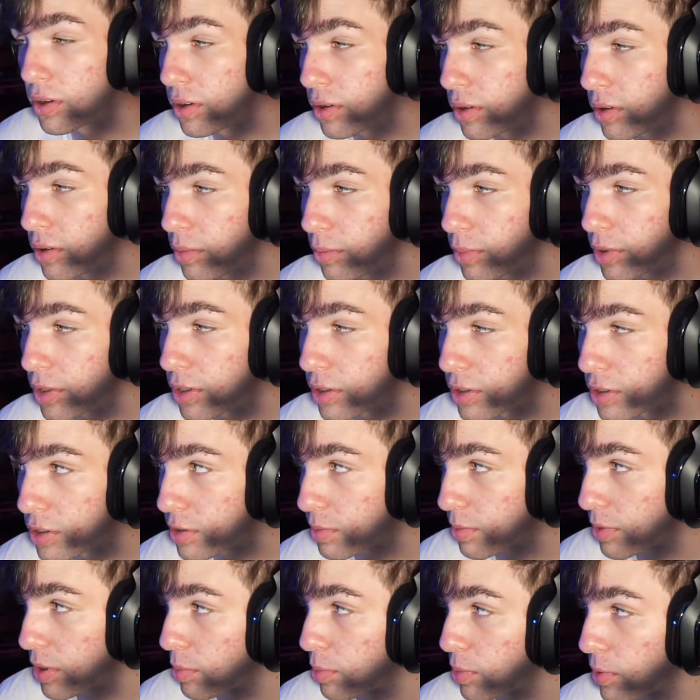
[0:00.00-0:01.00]
because my
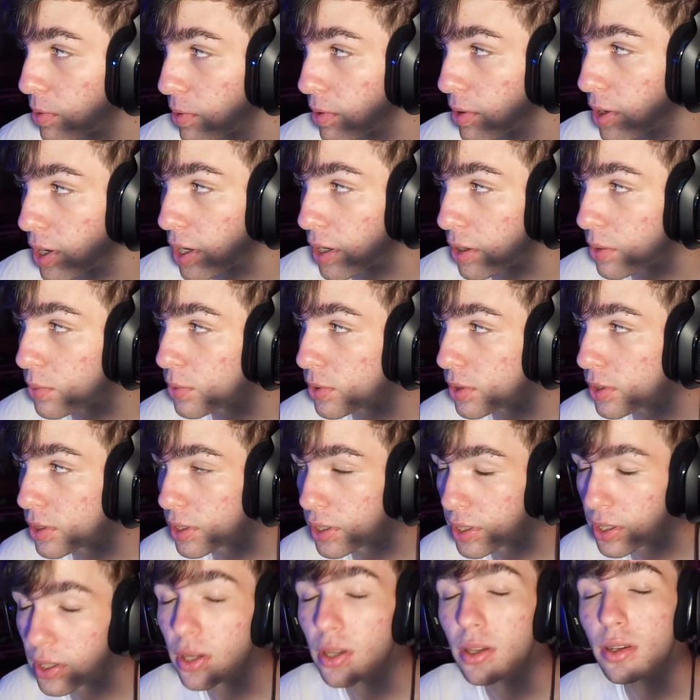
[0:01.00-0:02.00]
brother had one
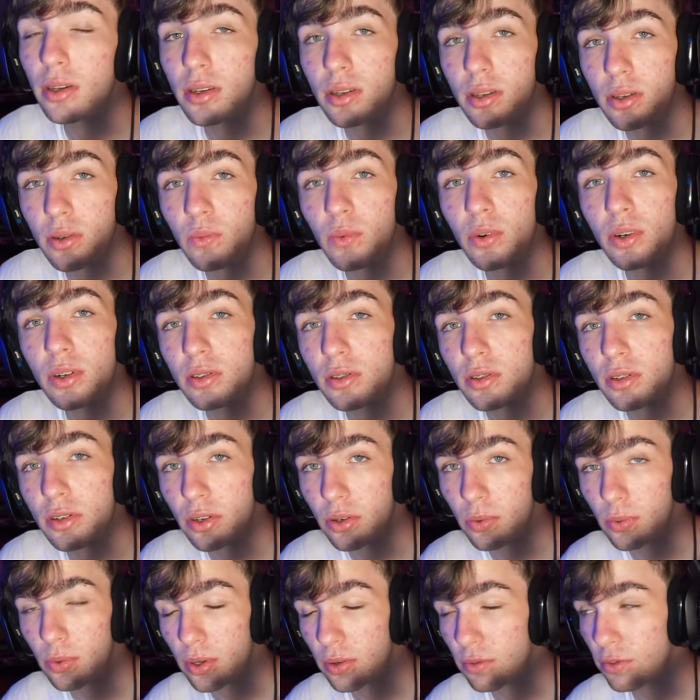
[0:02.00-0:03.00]
and he wanted to get
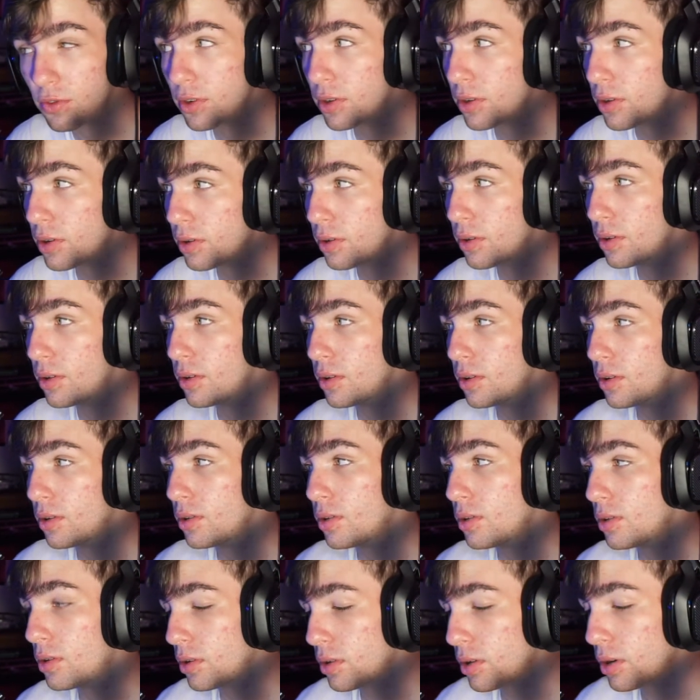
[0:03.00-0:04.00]
rid of it.
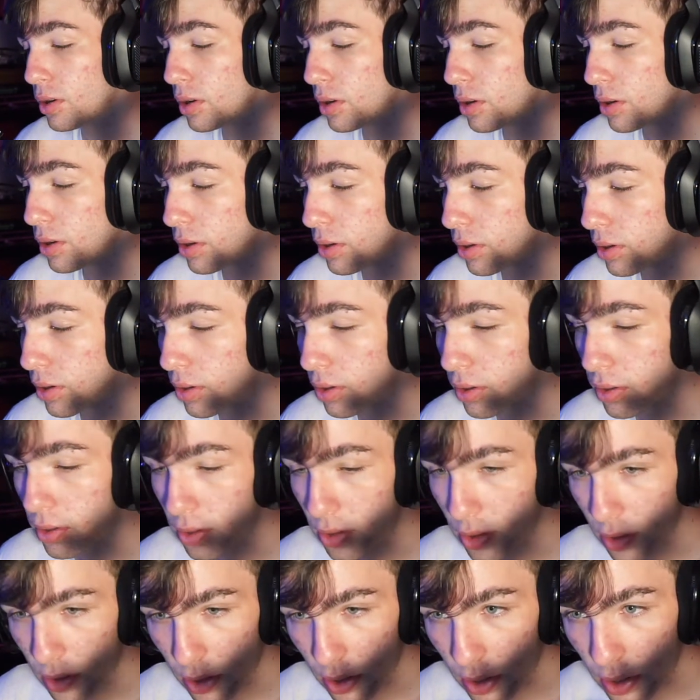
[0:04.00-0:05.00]
And
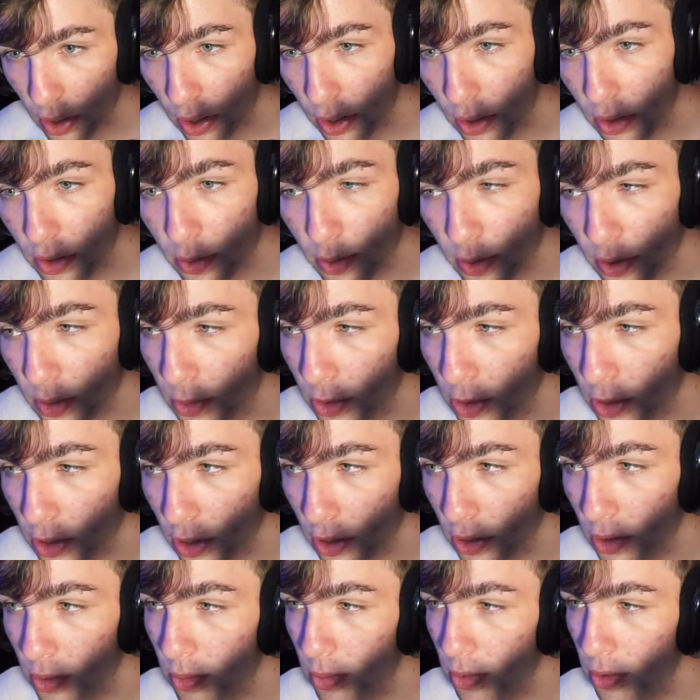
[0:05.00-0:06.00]
yeah, that's pretty much
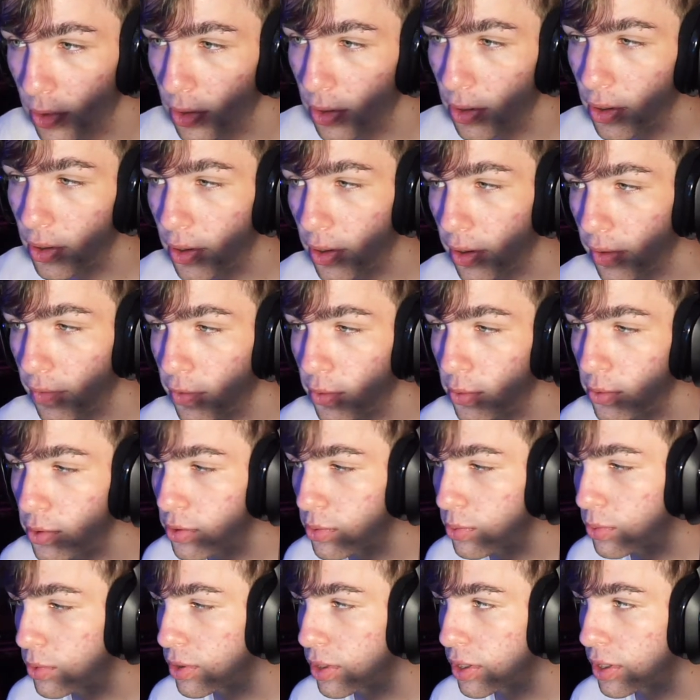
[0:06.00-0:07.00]
it. But if you just
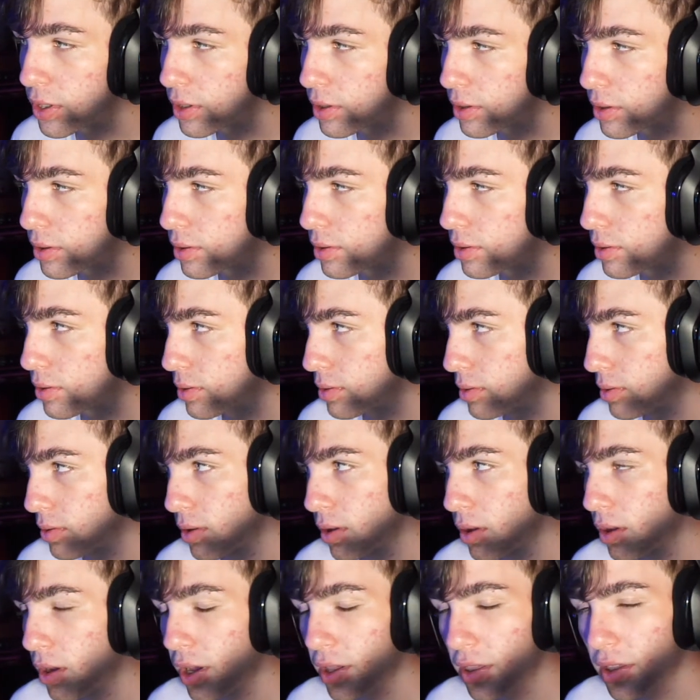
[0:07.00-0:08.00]
want, like,
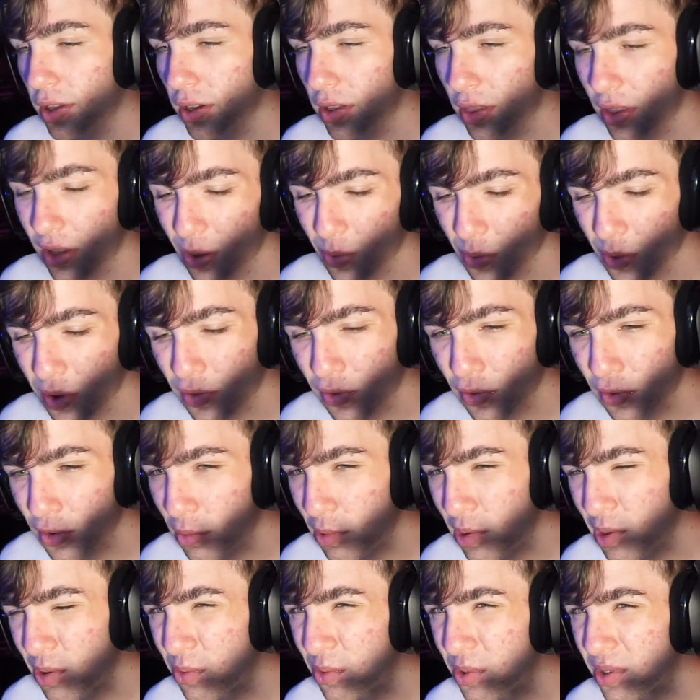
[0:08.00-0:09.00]
I think they run for
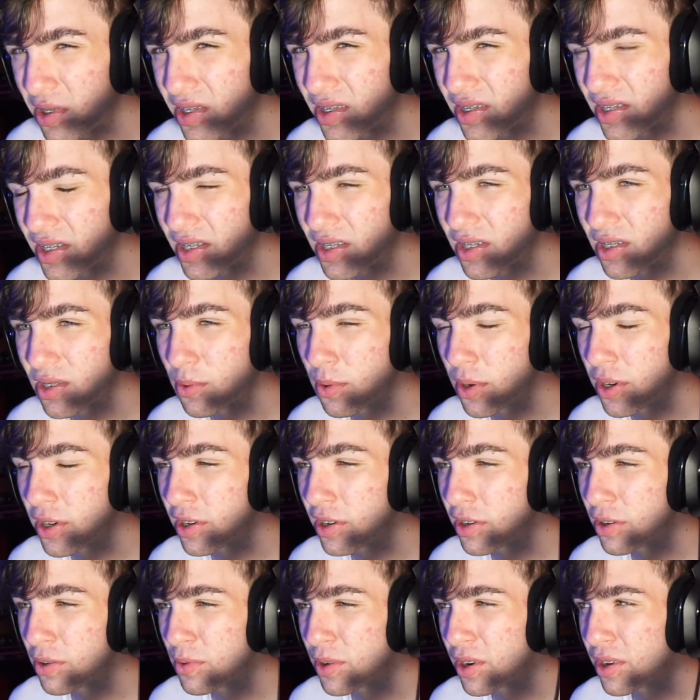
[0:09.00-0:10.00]
about $160 right
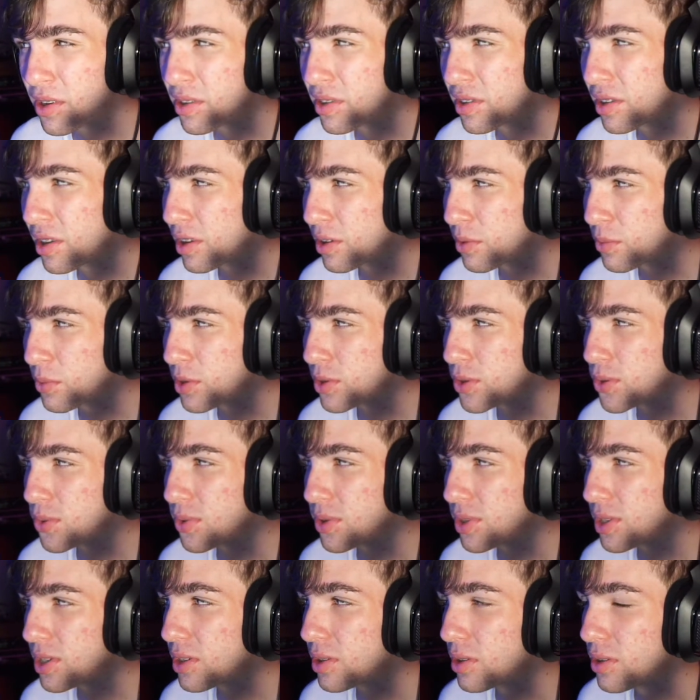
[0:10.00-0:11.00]
now rather than like
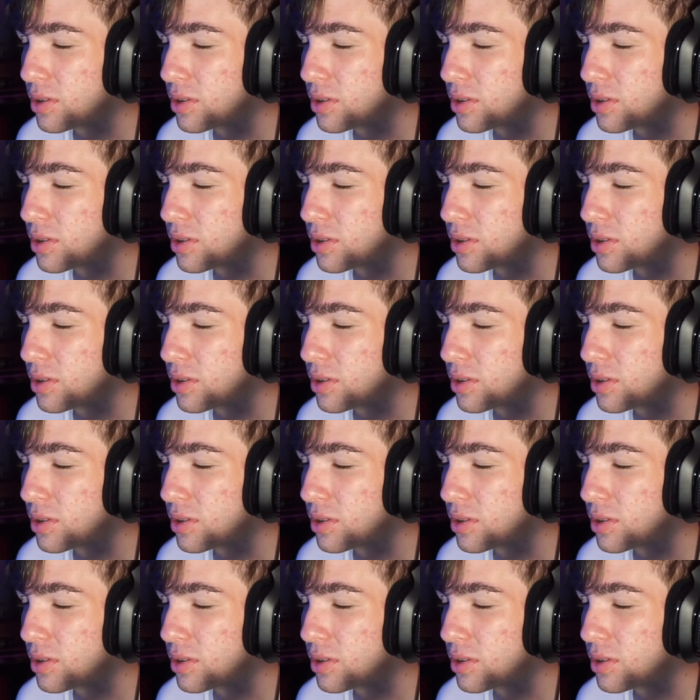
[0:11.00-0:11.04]
$120.